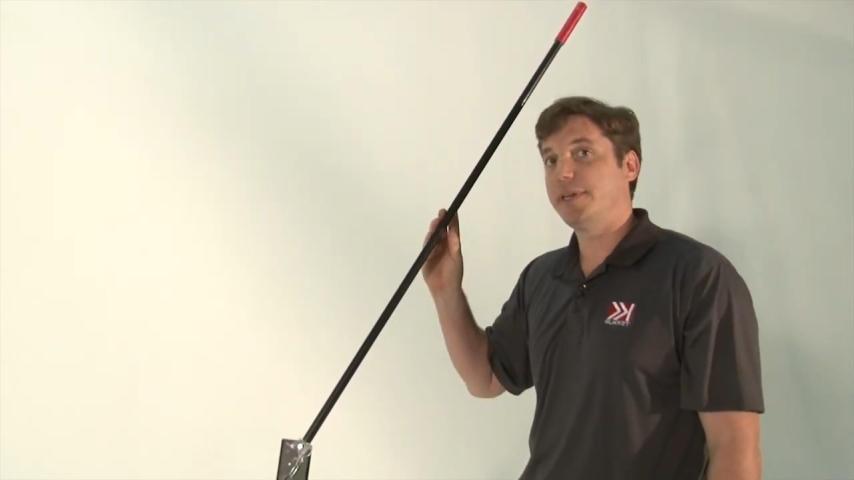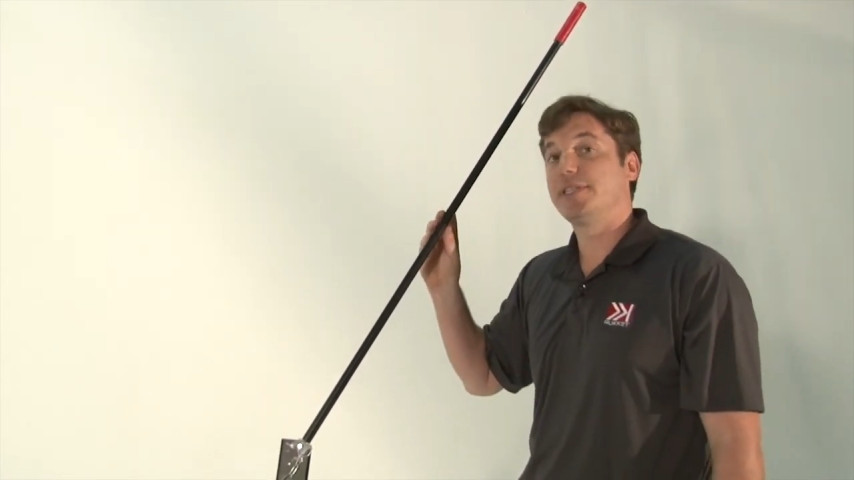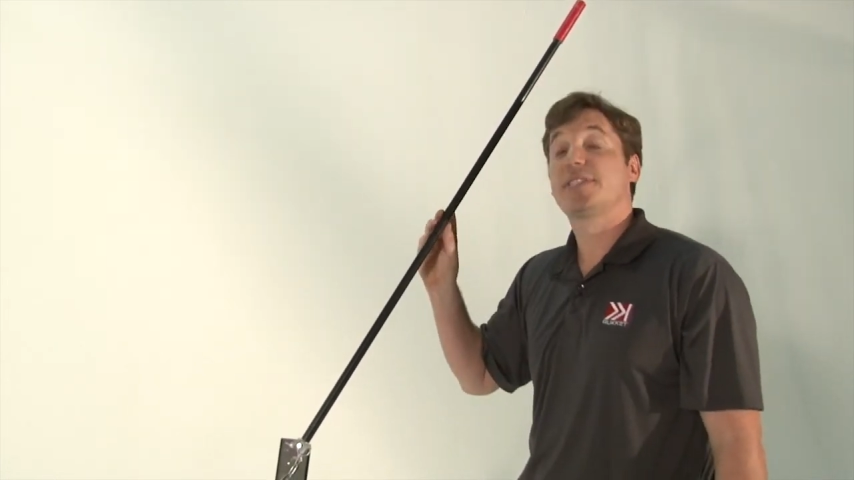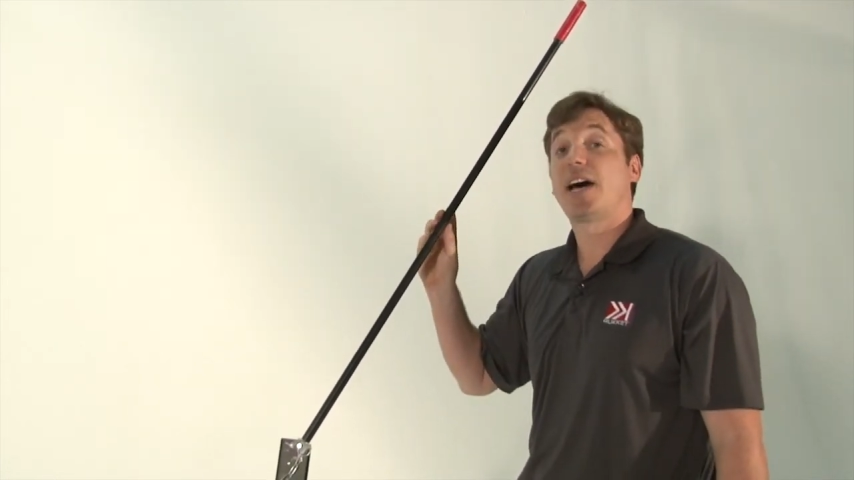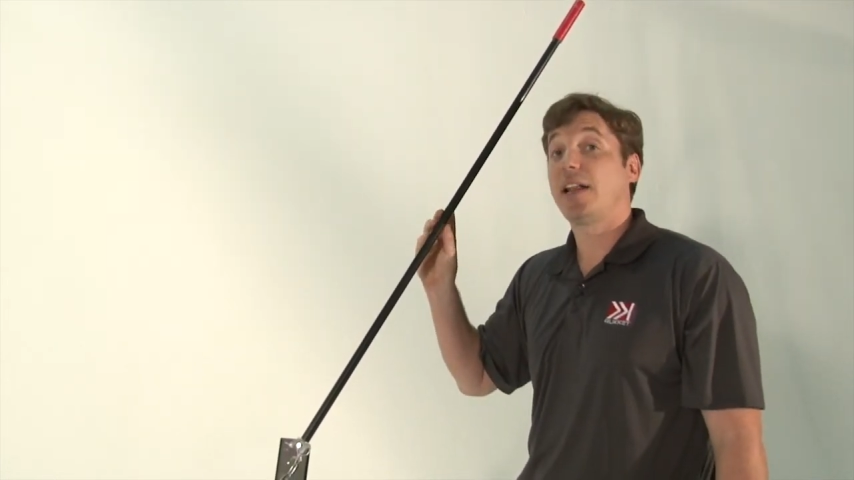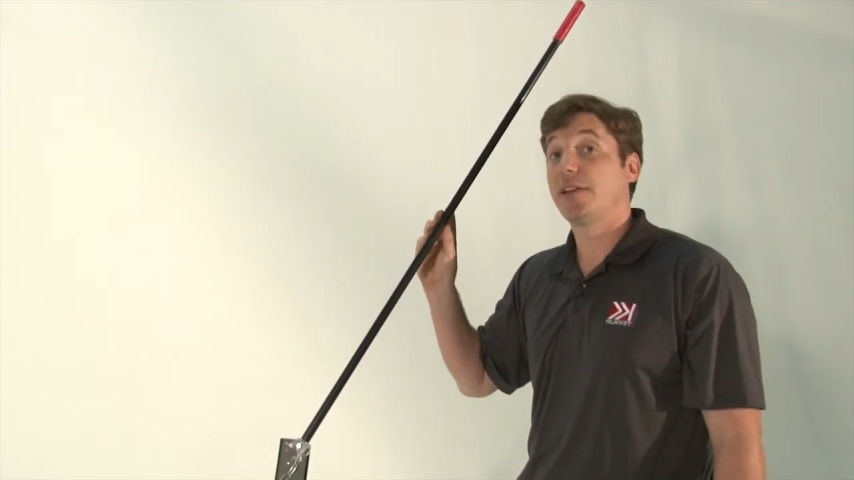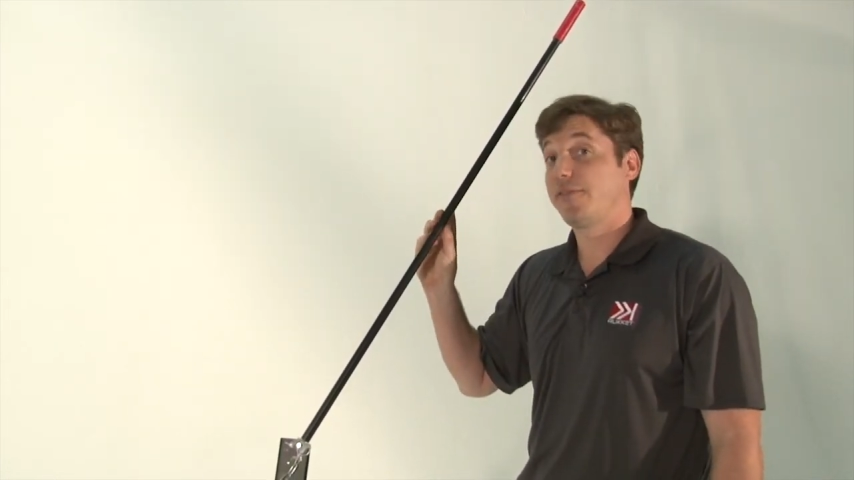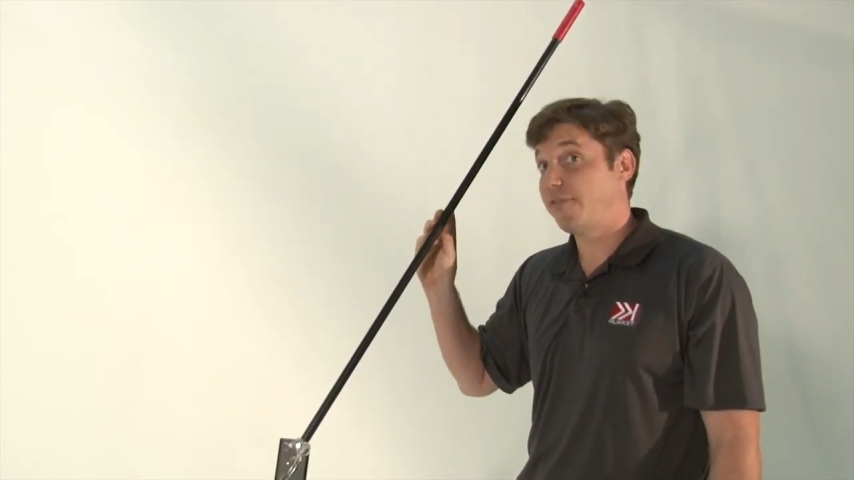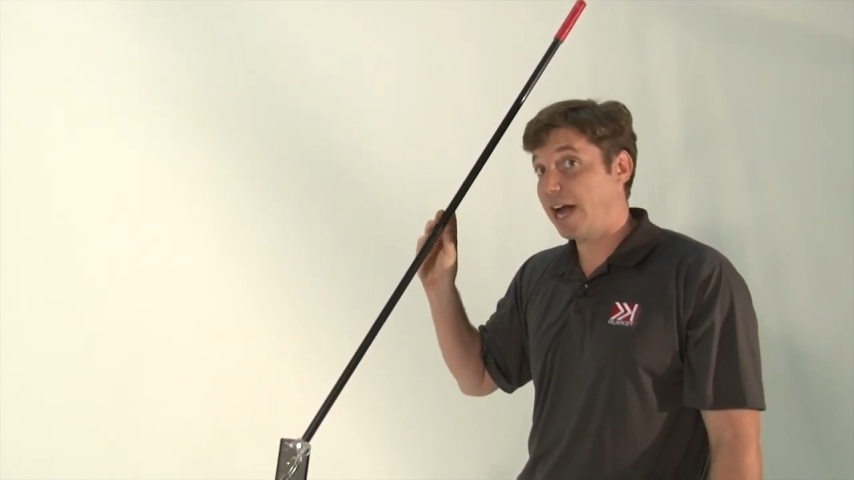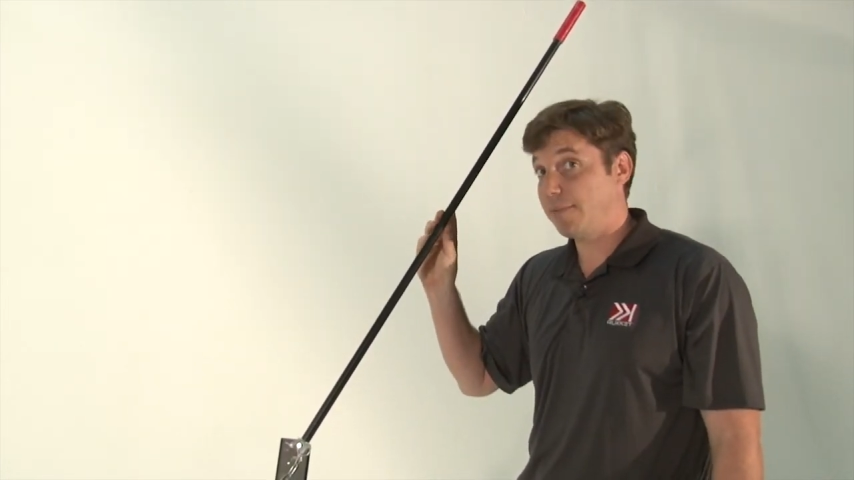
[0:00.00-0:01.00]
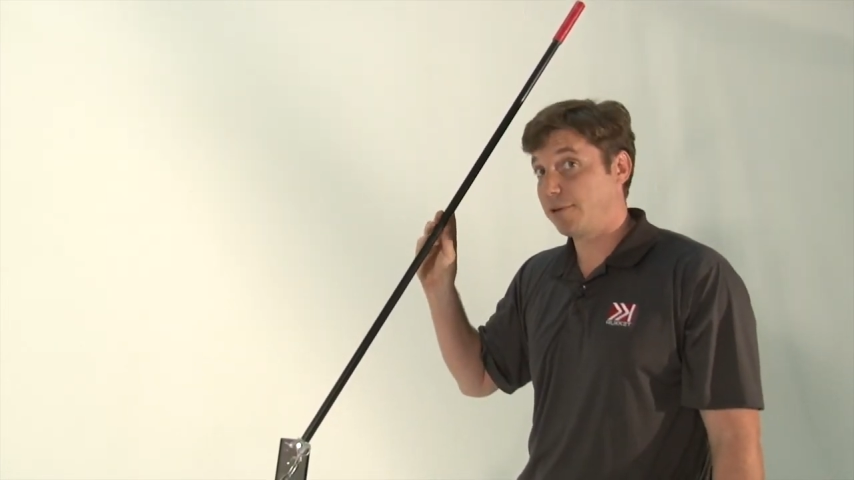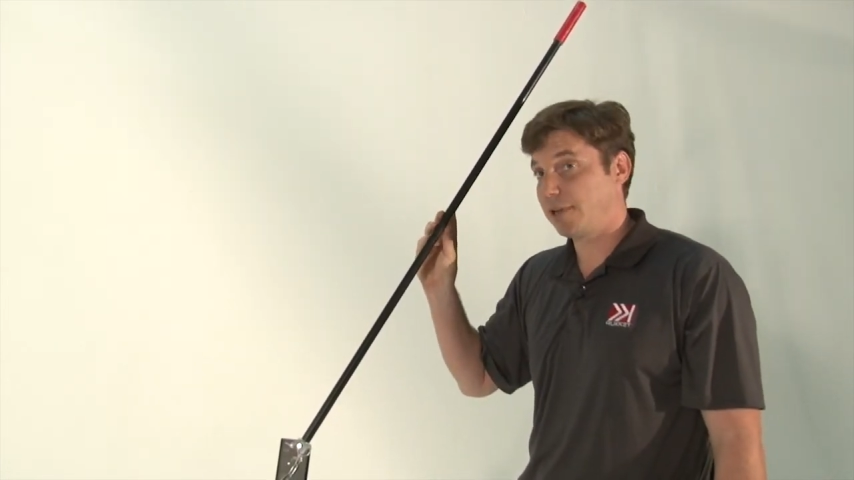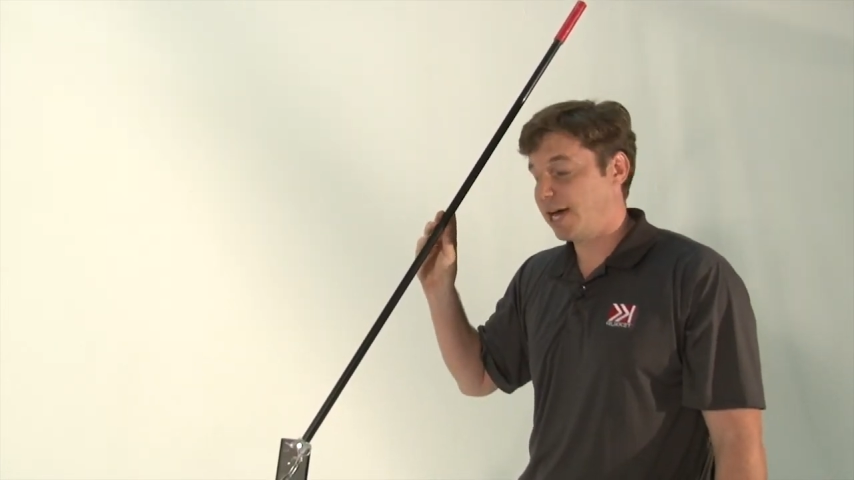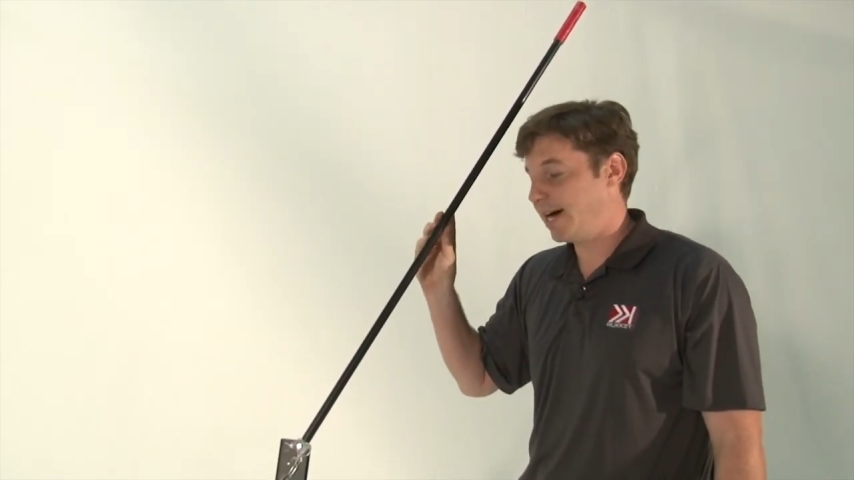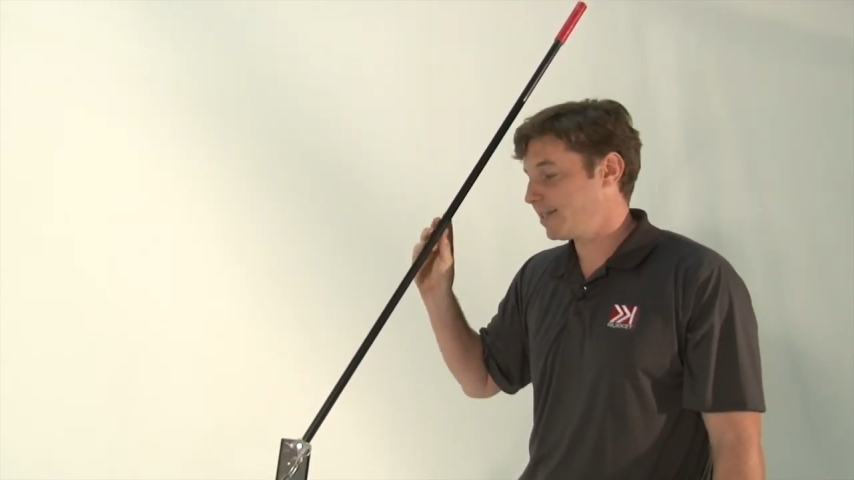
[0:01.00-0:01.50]
is solid
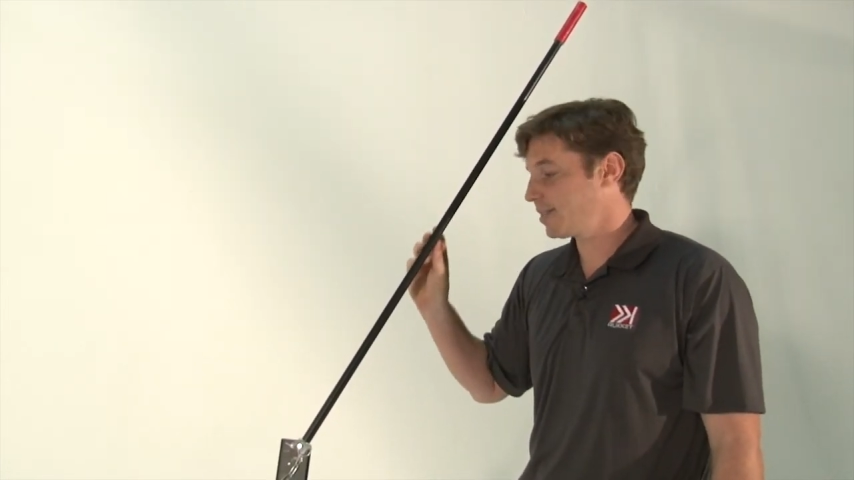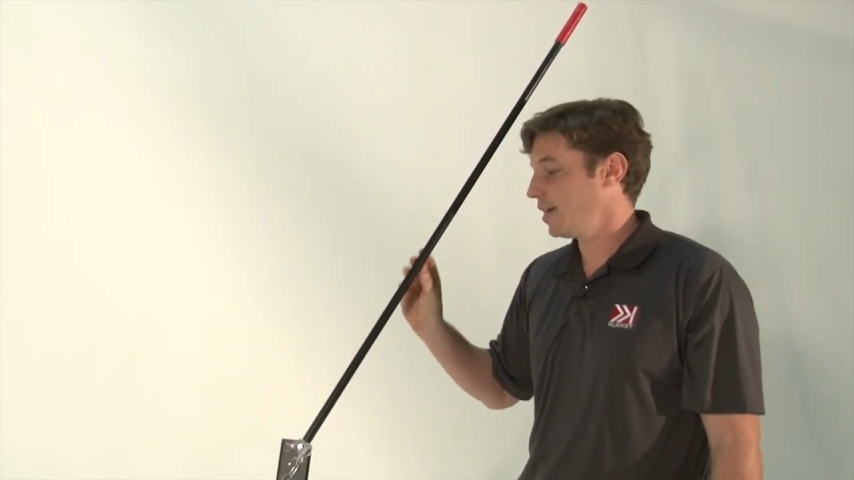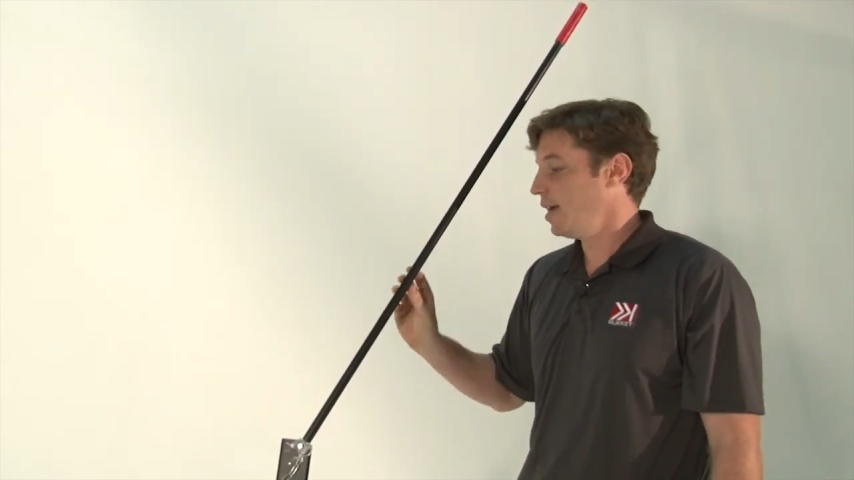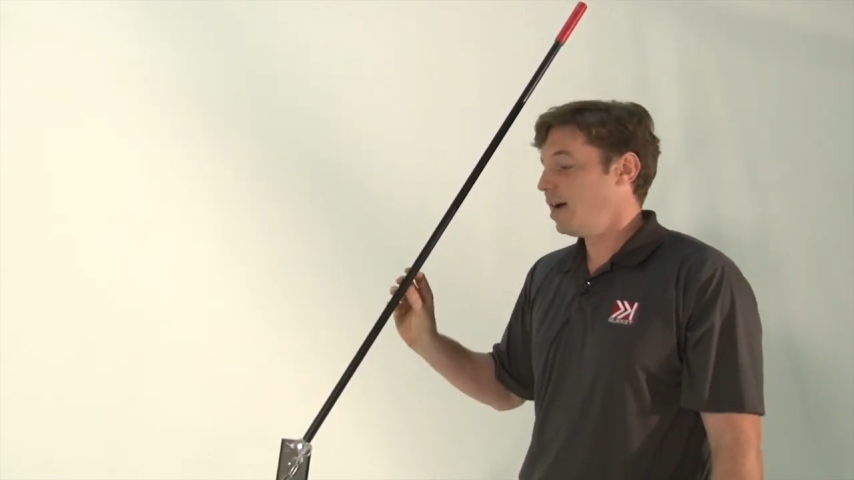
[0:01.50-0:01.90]
fiberglass,